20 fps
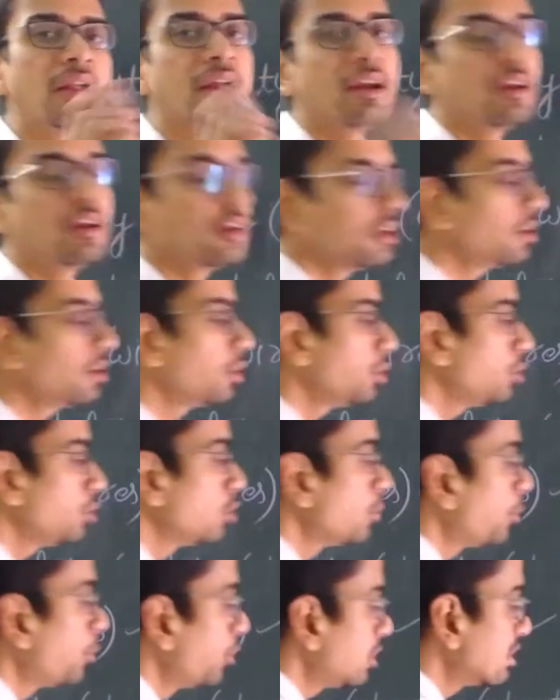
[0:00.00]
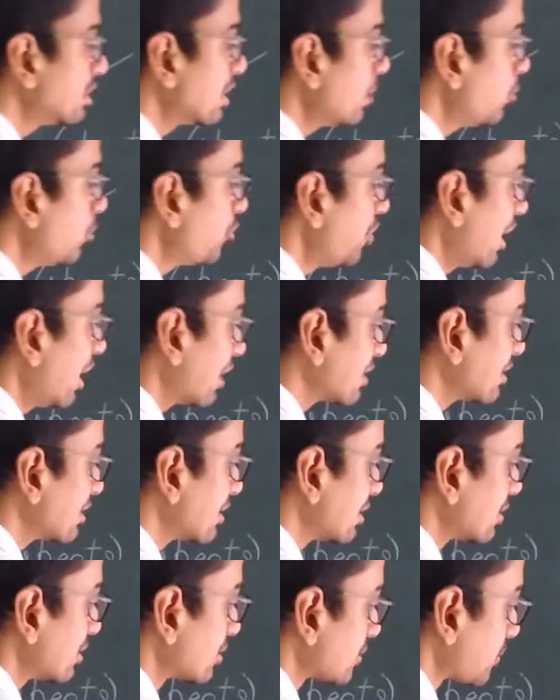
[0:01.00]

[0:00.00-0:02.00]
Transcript: end you put some wax.